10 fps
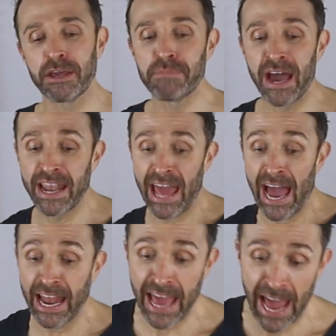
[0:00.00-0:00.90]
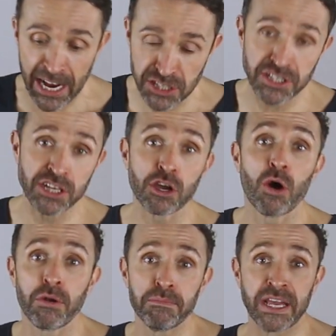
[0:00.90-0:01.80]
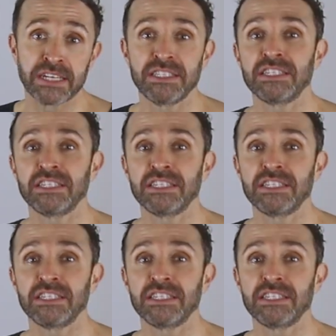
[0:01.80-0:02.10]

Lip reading: about how to actually go and mix.